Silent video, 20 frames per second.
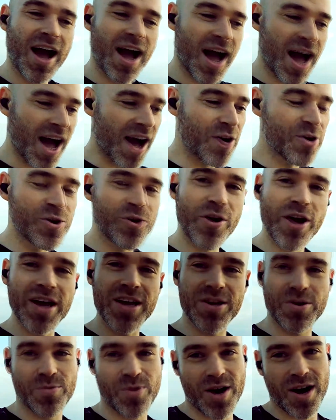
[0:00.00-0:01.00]
how
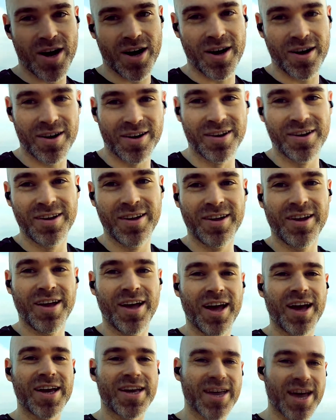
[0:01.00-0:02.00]
great you are
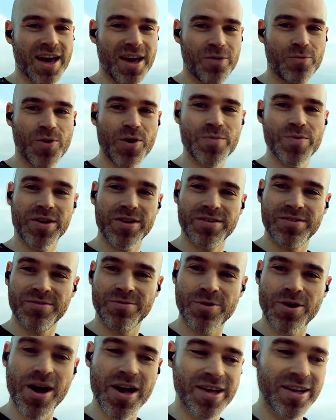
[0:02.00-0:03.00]
at getting women,
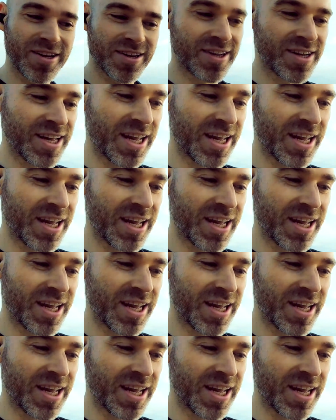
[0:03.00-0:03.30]
right?